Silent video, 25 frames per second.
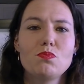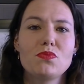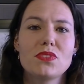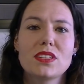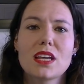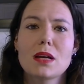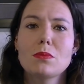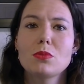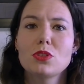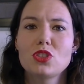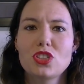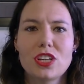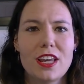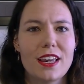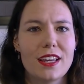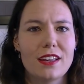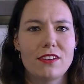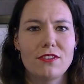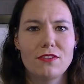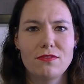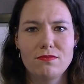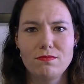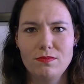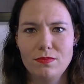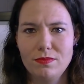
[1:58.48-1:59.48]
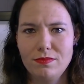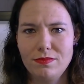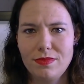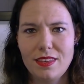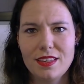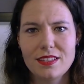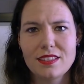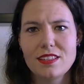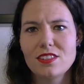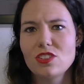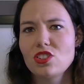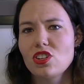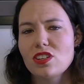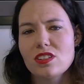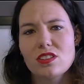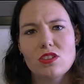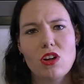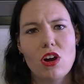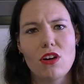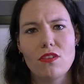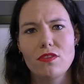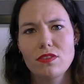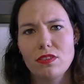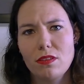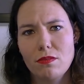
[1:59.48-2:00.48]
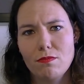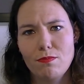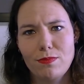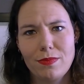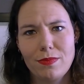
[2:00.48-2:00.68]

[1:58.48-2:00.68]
double check, and this is just off the